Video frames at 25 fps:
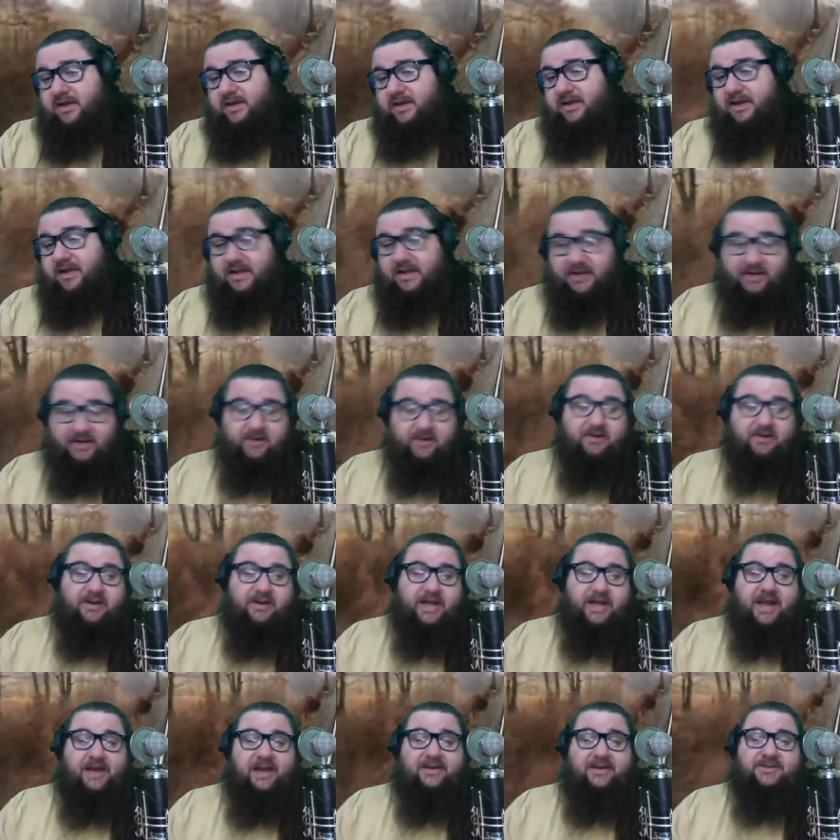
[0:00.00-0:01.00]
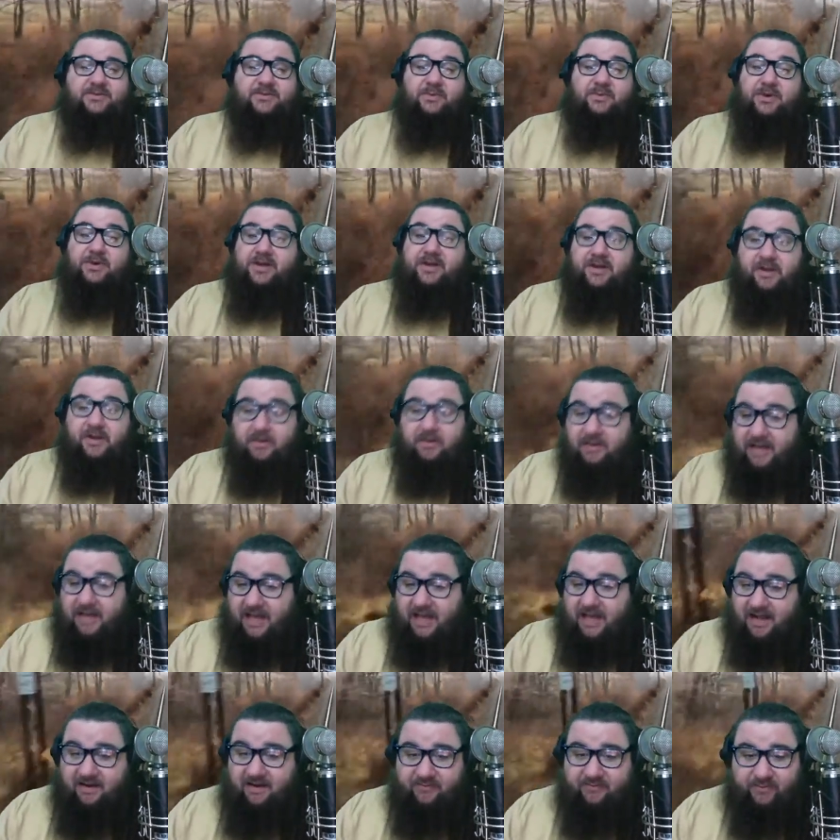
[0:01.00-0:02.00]
here at the house, and we're going to go
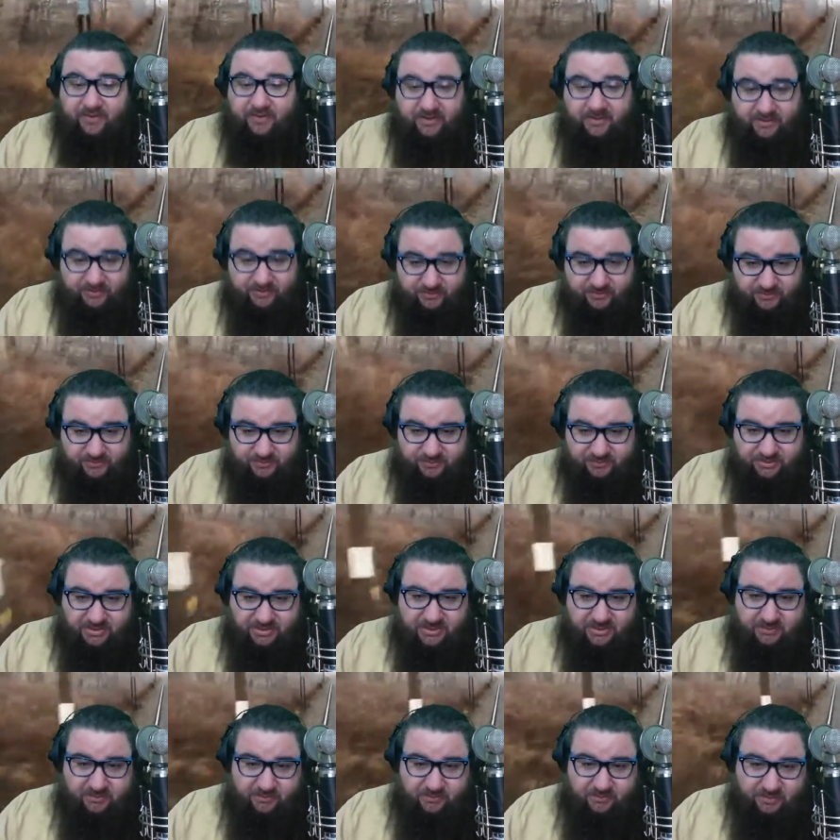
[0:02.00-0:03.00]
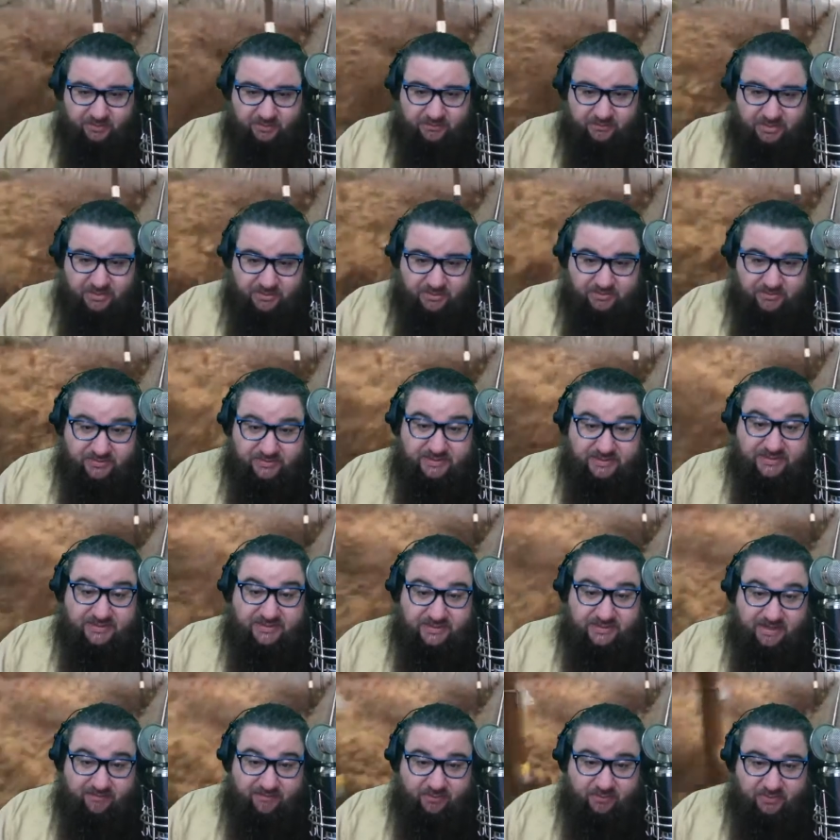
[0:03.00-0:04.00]
live. We're going to do some shit. We're going to be using
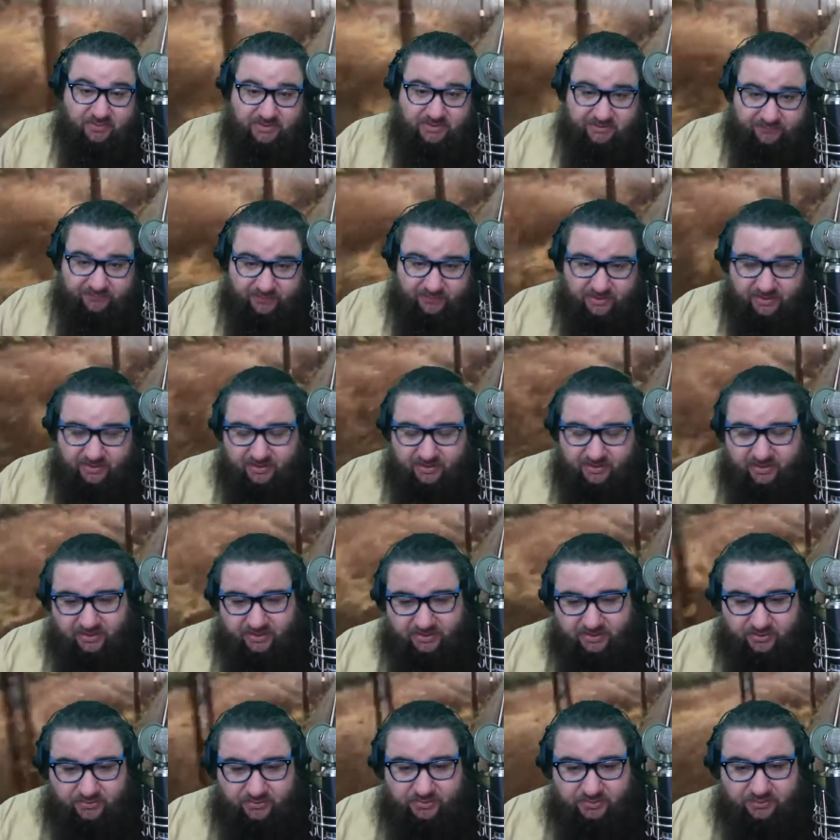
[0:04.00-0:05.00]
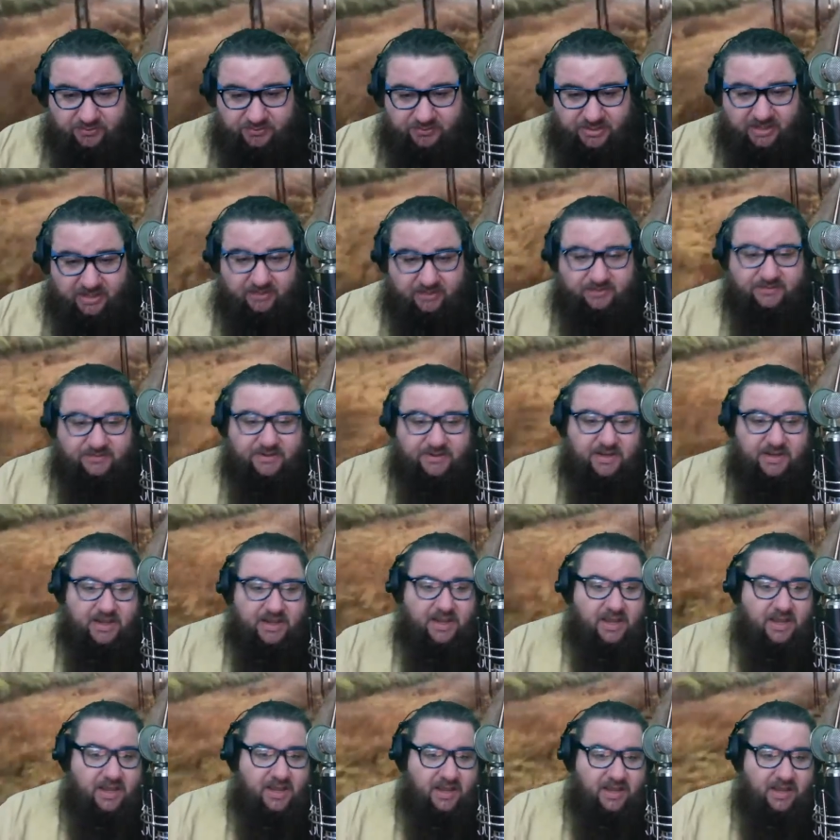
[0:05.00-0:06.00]
several different YouTube channels,
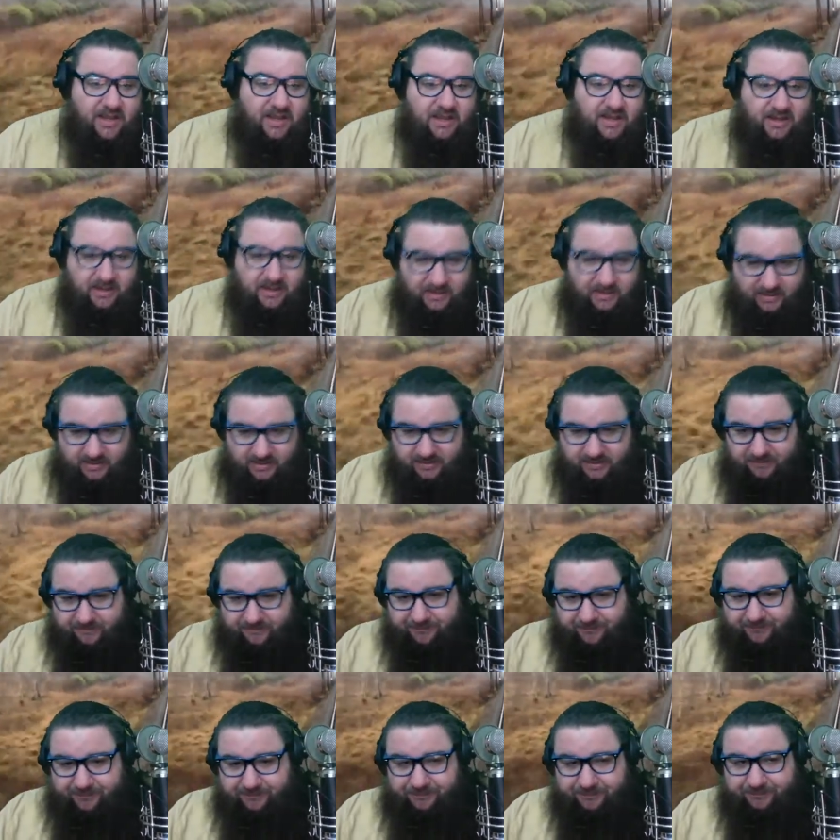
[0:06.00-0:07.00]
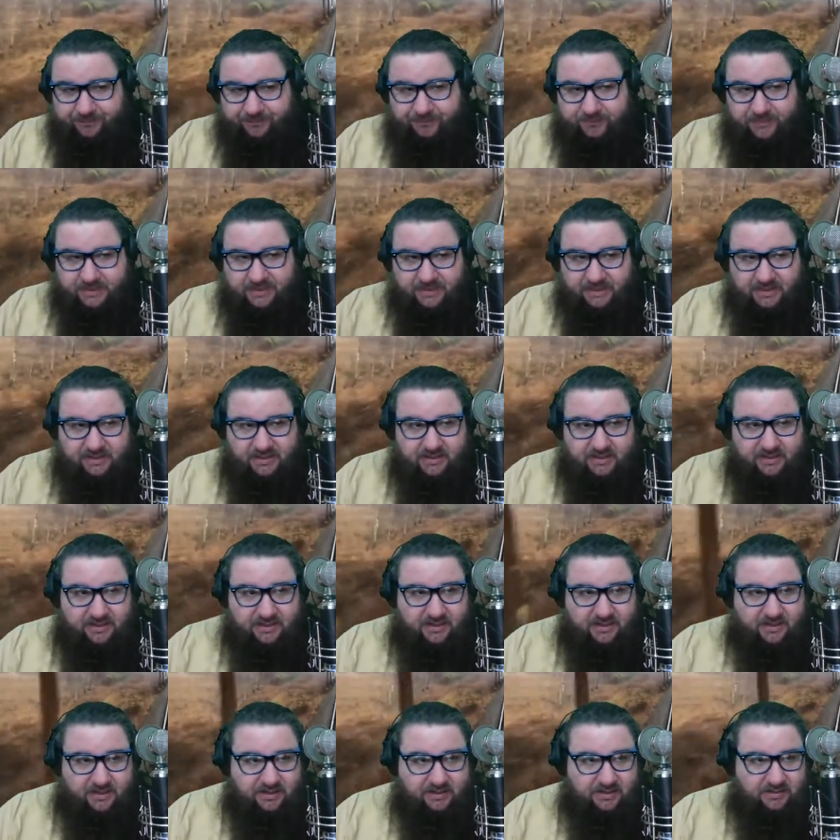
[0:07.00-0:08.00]
and
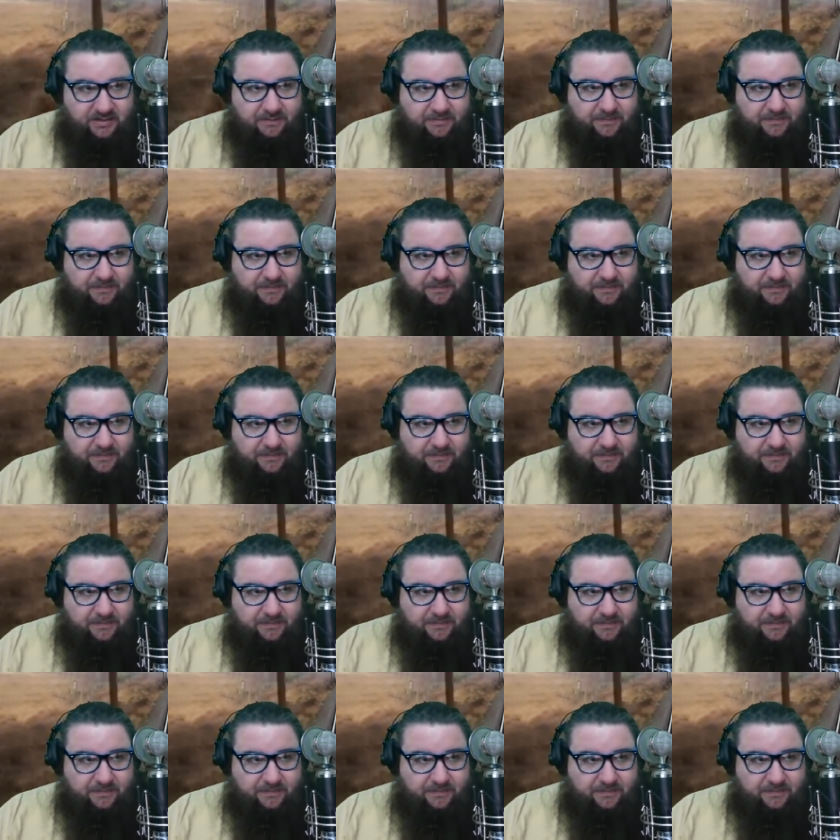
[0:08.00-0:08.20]
we're